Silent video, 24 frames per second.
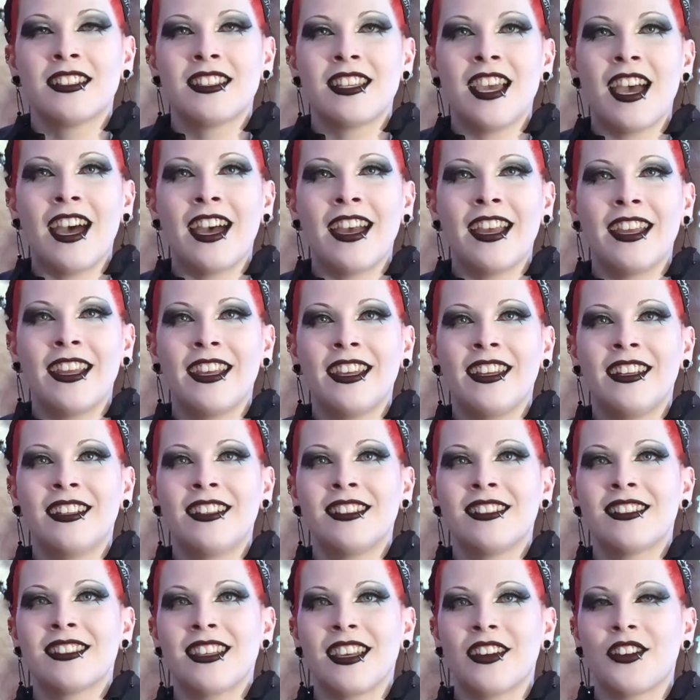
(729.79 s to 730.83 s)
tie
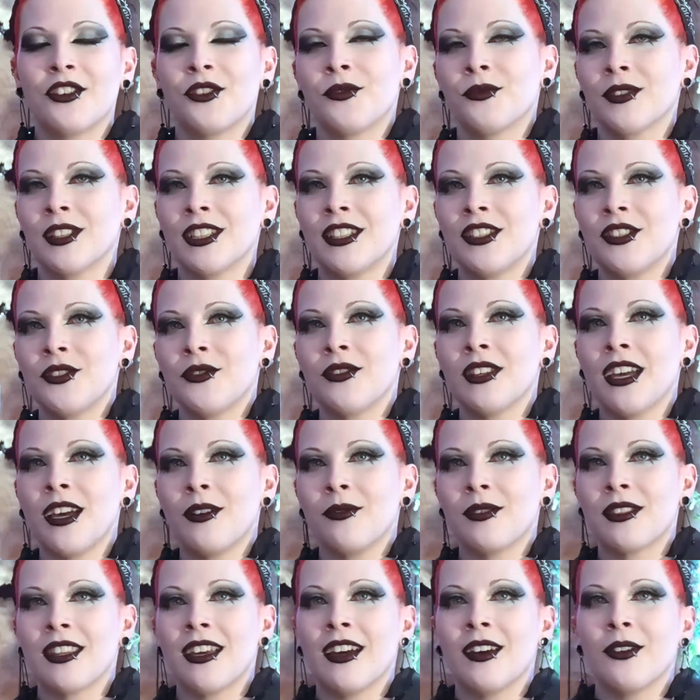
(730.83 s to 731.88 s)
ends, I couldn't really do that
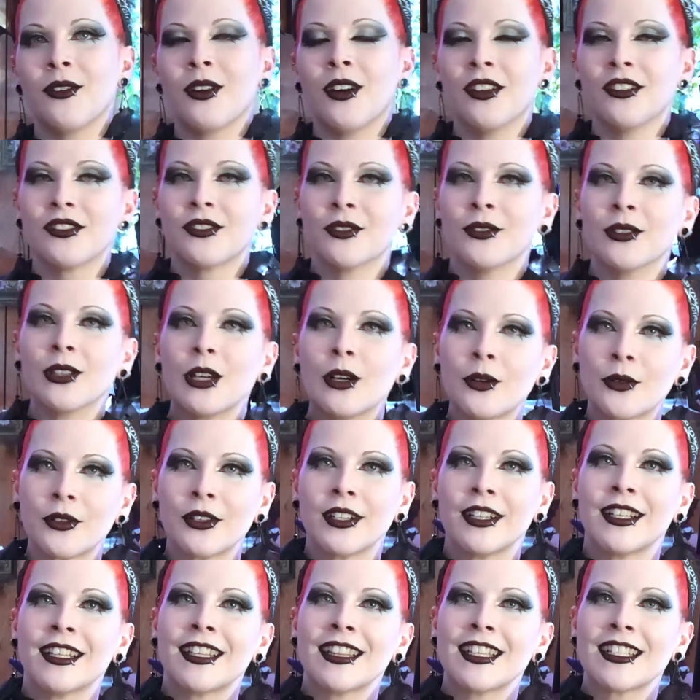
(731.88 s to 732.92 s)
without also
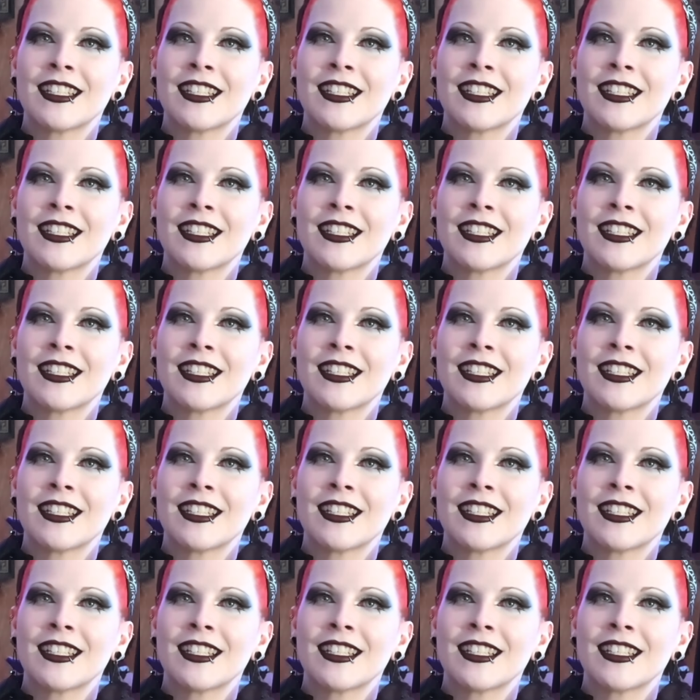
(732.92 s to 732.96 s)
lowering the